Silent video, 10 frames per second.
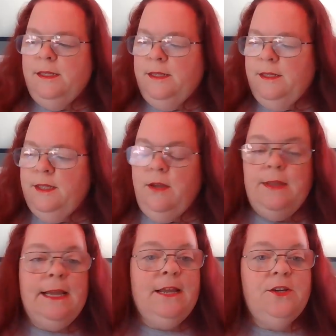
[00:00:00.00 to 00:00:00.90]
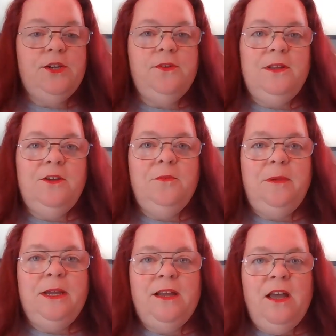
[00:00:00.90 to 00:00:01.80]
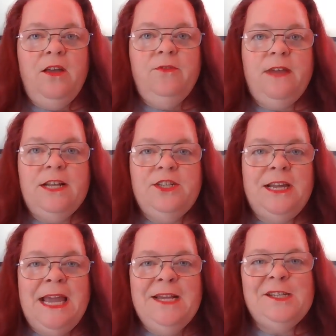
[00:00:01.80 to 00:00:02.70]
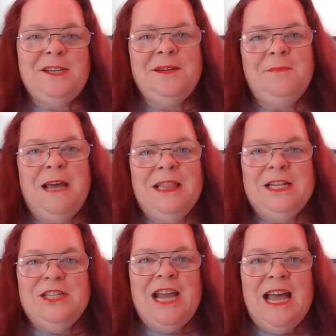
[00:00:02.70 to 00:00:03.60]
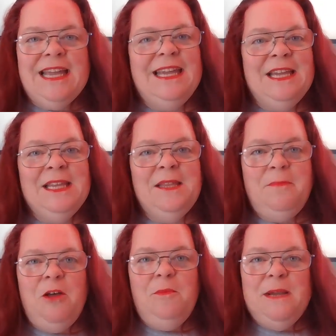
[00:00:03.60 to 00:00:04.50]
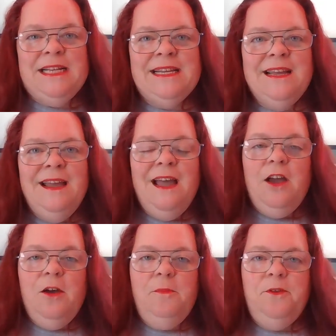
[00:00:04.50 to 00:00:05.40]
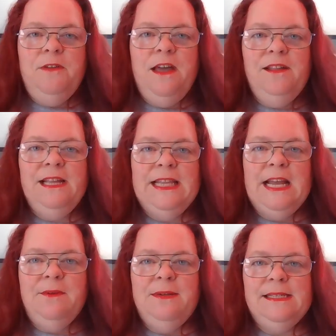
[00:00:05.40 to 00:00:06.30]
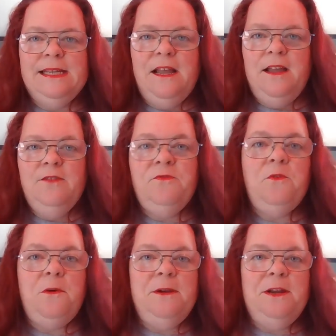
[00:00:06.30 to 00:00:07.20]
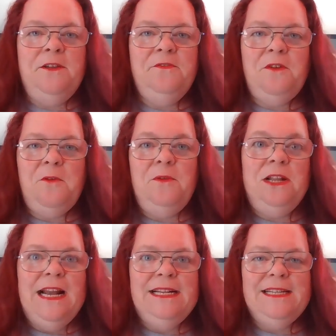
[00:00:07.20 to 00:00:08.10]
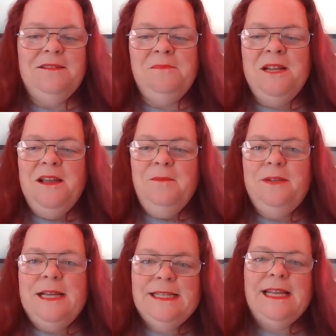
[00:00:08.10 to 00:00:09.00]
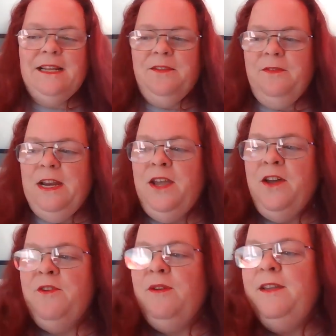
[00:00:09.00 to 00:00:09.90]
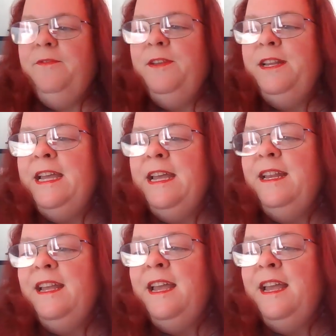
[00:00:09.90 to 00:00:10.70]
So that gives you a little bit of education about the jack and the pulpit. I hope you found that was informative. I hope you liked it. Please like the video if you did.